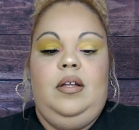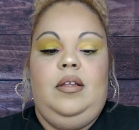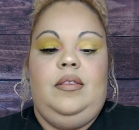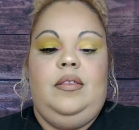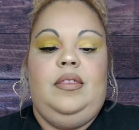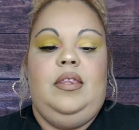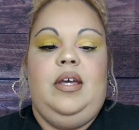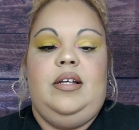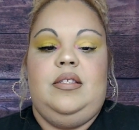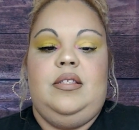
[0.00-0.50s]

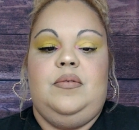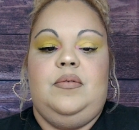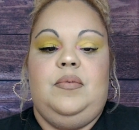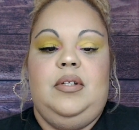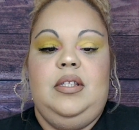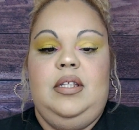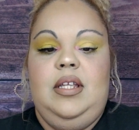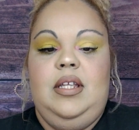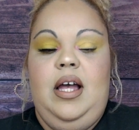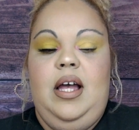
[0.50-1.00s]
That's what
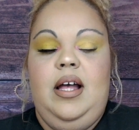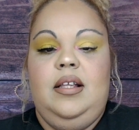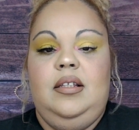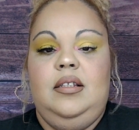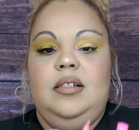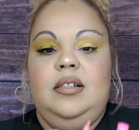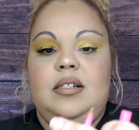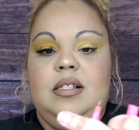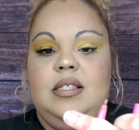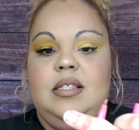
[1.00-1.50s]
that
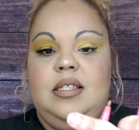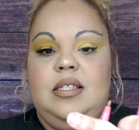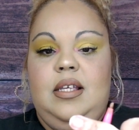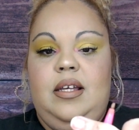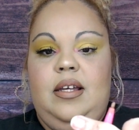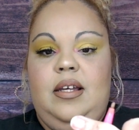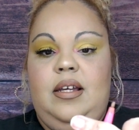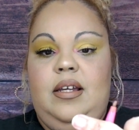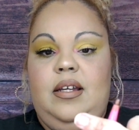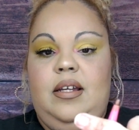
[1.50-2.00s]
looks
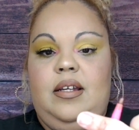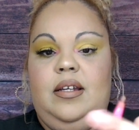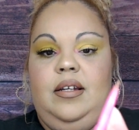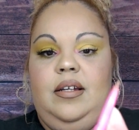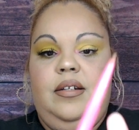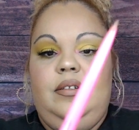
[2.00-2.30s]
like.